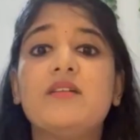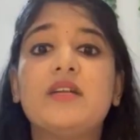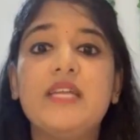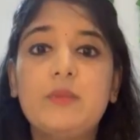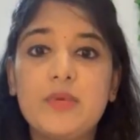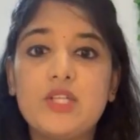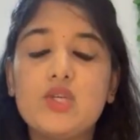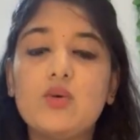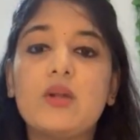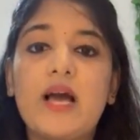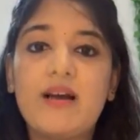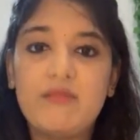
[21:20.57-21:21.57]
NEET PG
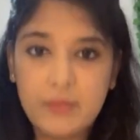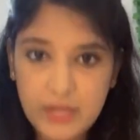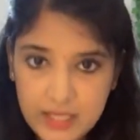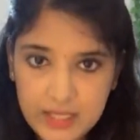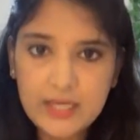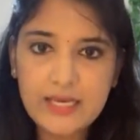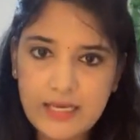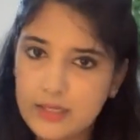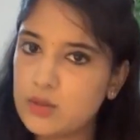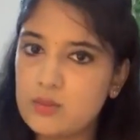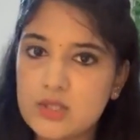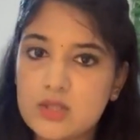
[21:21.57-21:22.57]
will have many
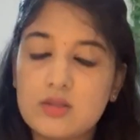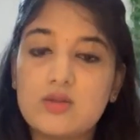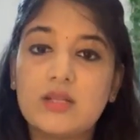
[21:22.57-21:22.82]
direct questions.